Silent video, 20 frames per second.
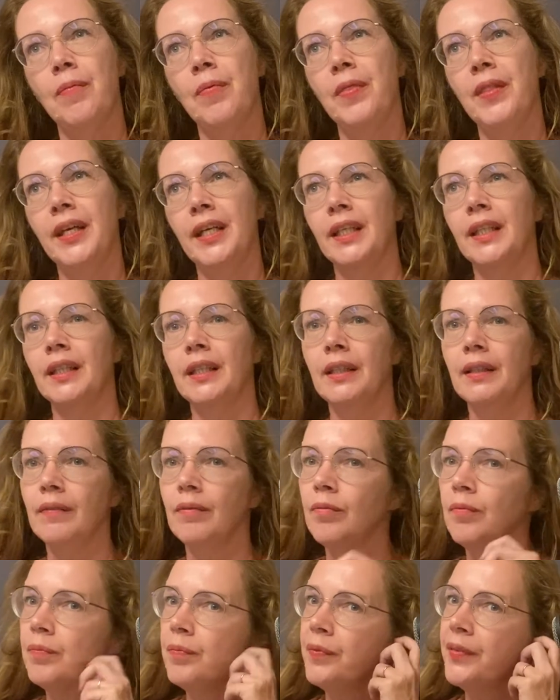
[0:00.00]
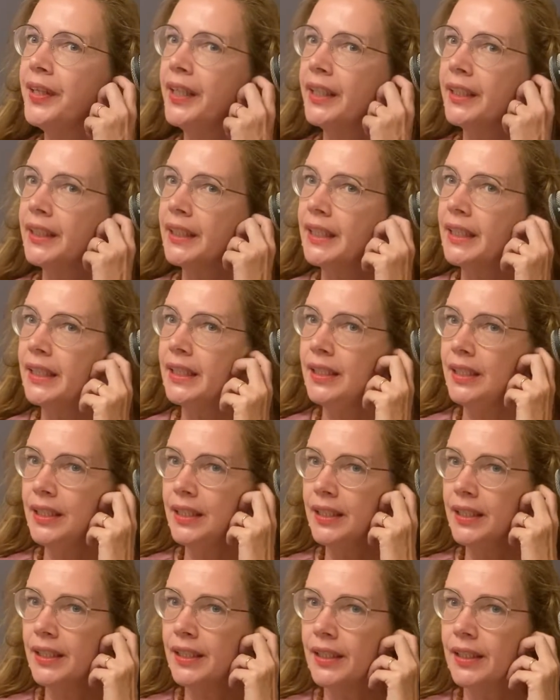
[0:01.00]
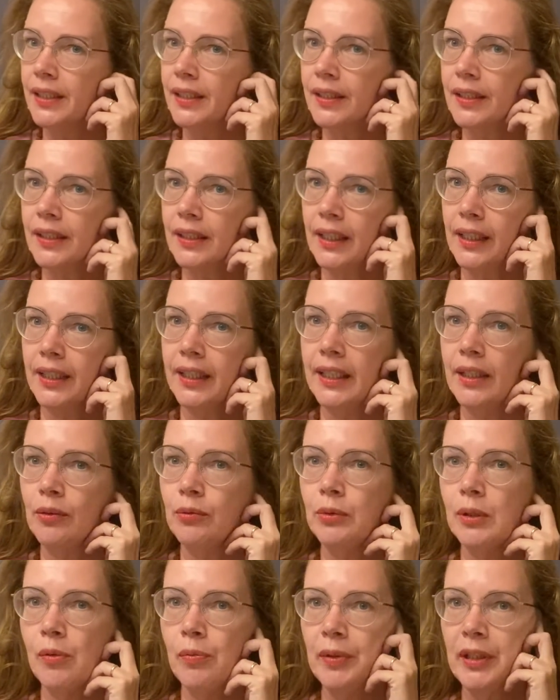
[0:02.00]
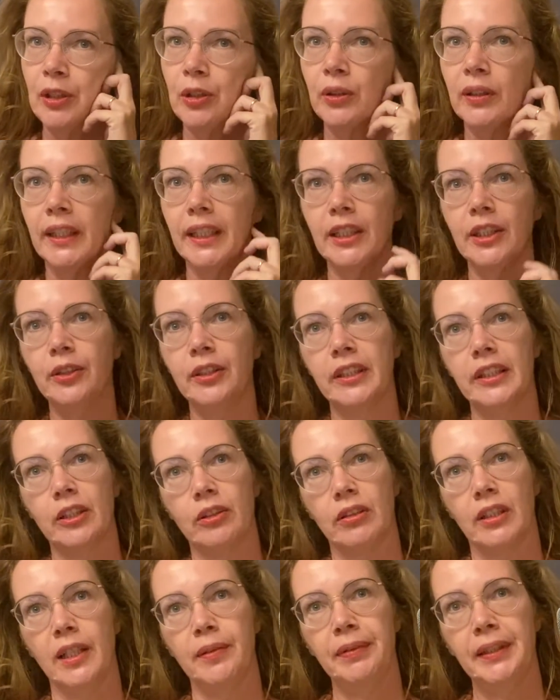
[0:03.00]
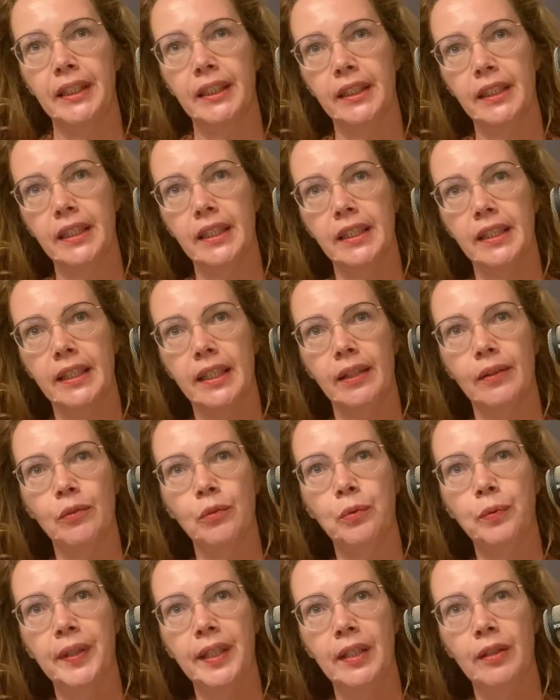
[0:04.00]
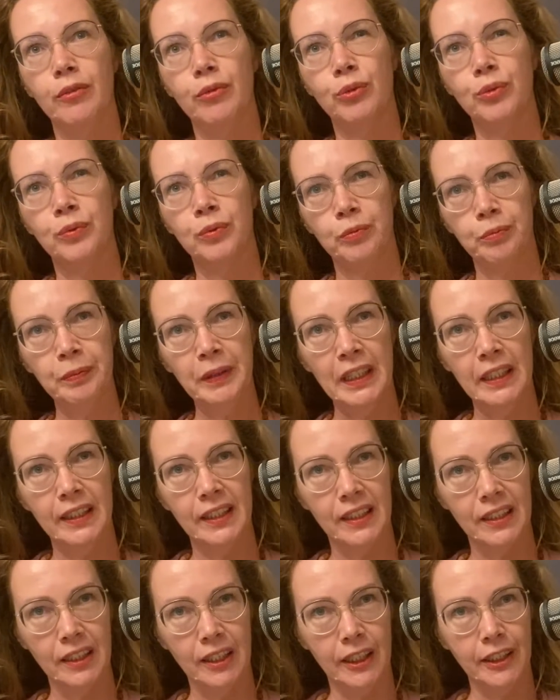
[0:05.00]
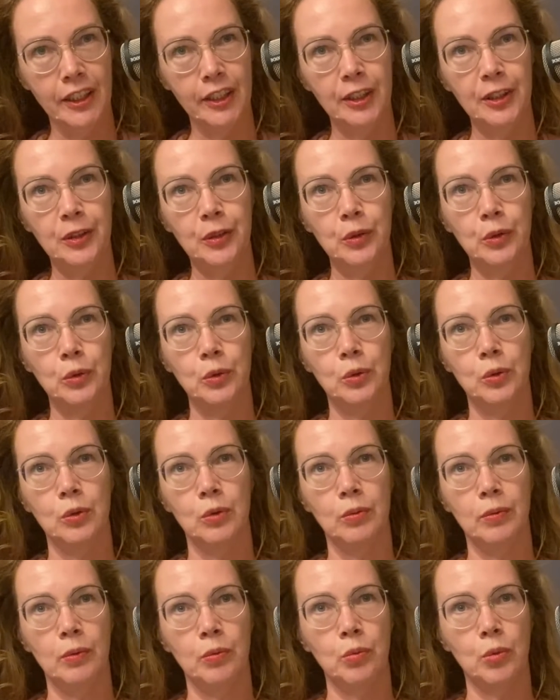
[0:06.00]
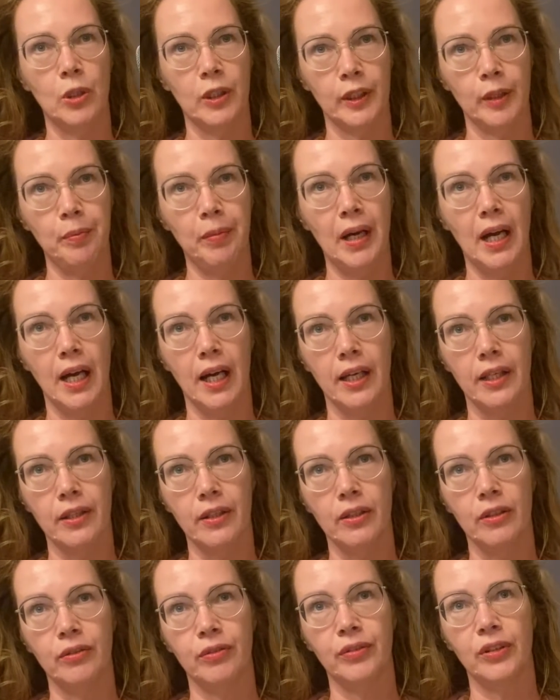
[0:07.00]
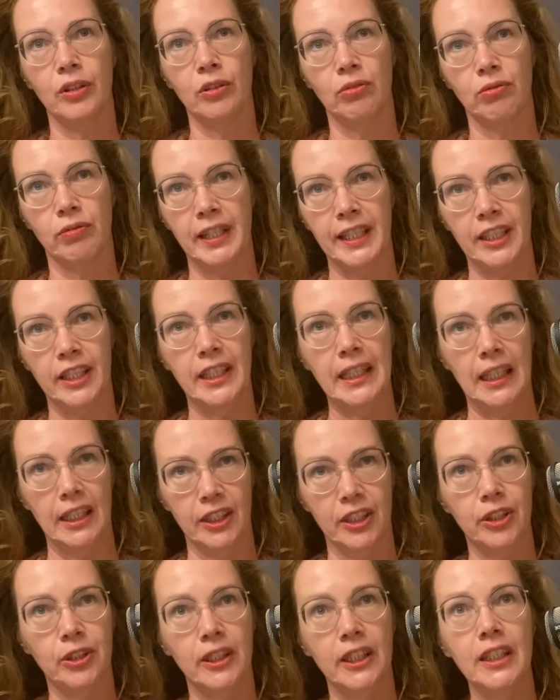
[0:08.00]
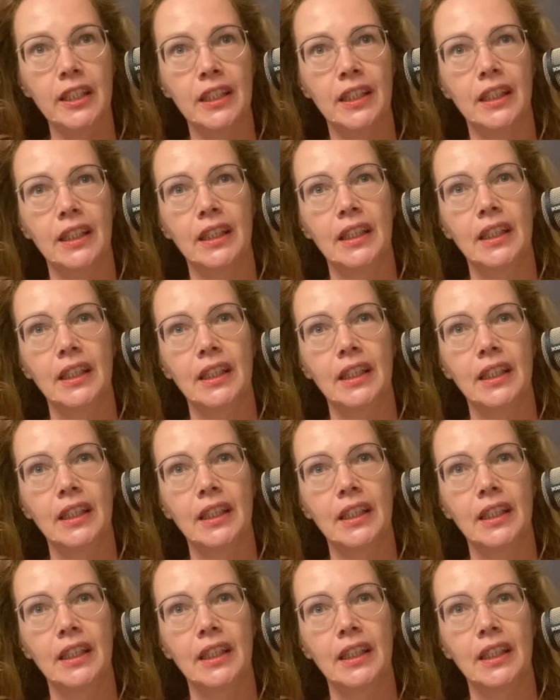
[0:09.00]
then there is, I think what we're trying to describe here is that we've been starting to walk the path of the Red Tantra.